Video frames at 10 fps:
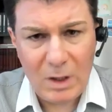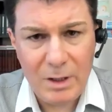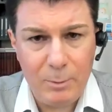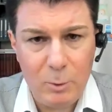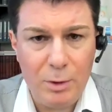
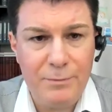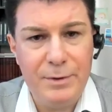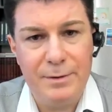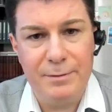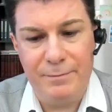
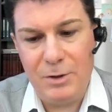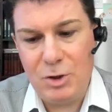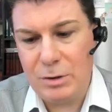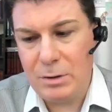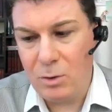cryptography, which
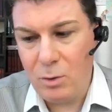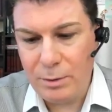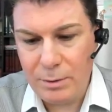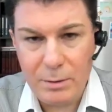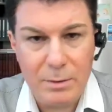is
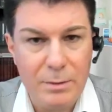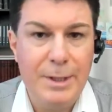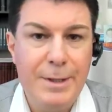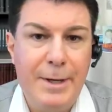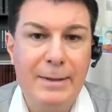not
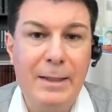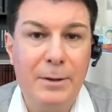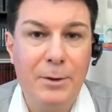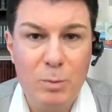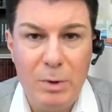
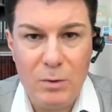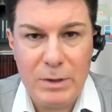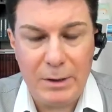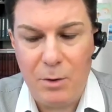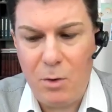intended to be used
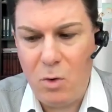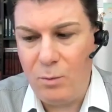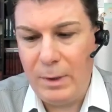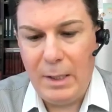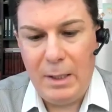at
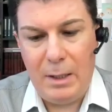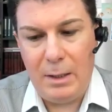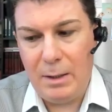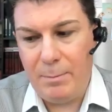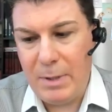home,
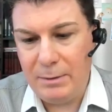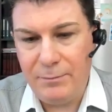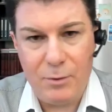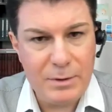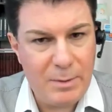but
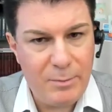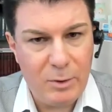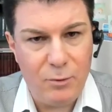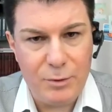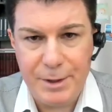for example,
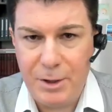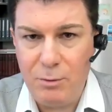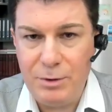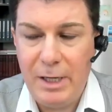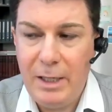for
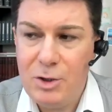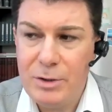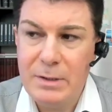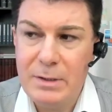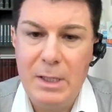security
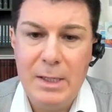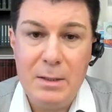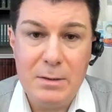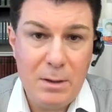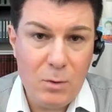agency,
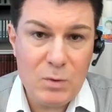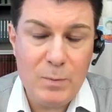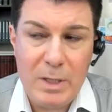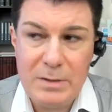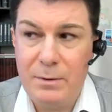they use
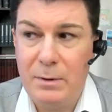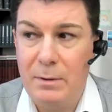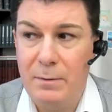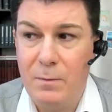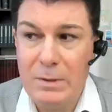password
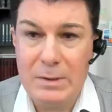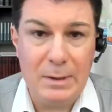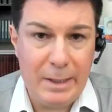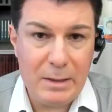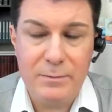with the
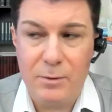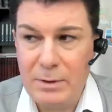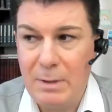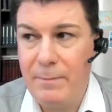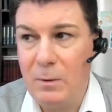length, for
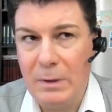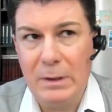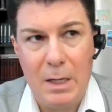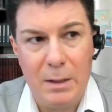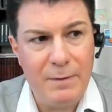example,
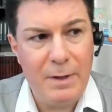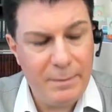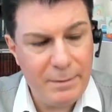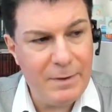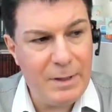
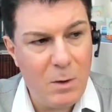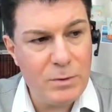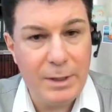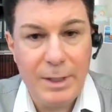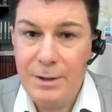
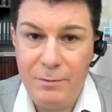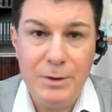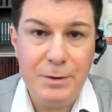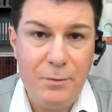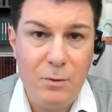
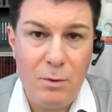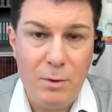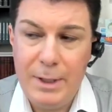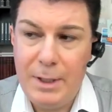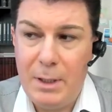1024
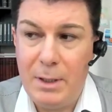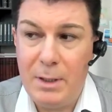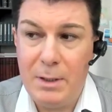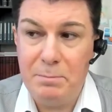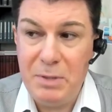
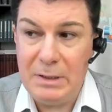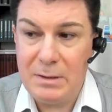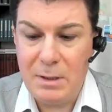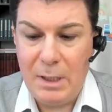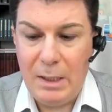
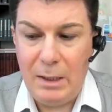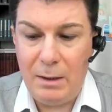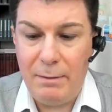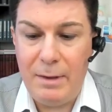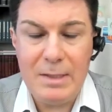bits, and